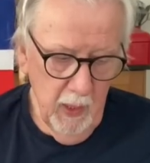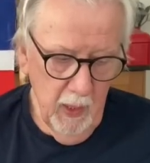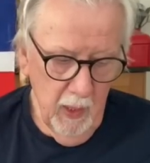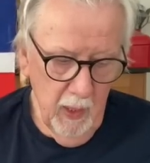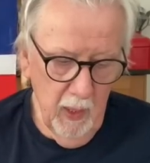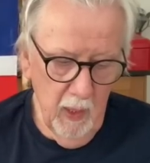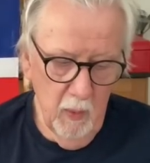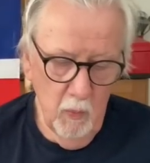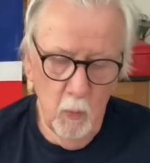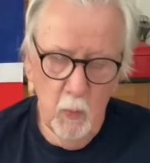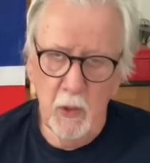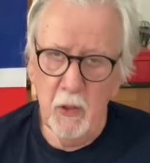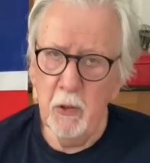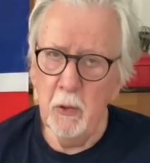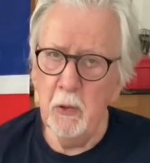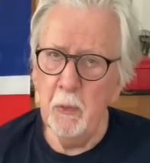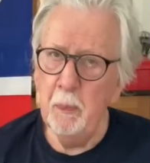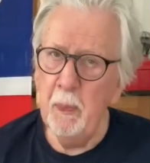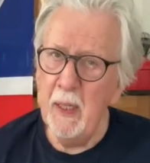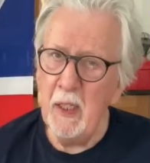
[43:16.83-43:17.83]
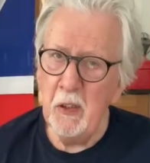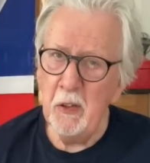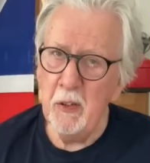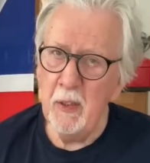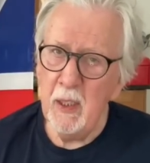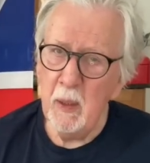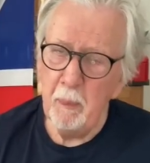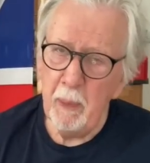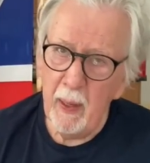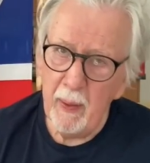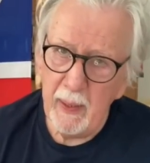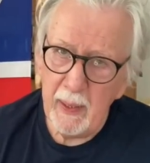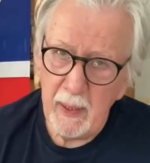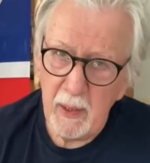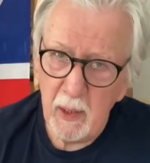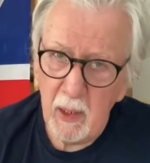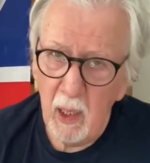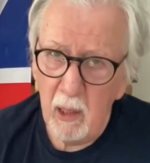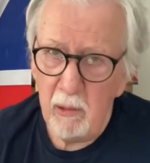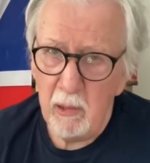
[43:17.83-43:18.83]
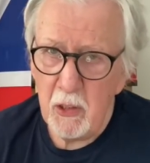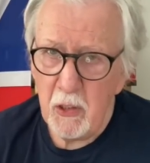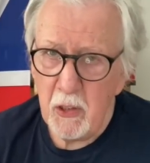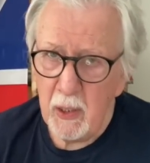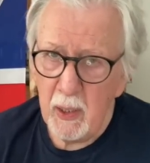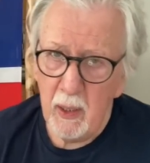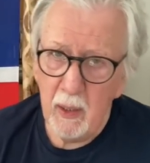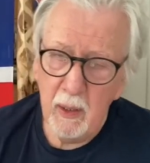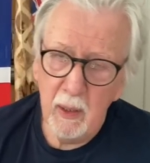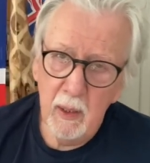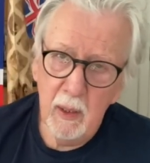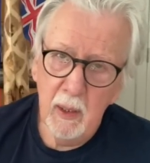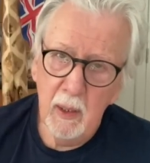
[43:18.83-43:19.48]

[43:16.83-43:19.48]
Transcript: which was basically about encouraging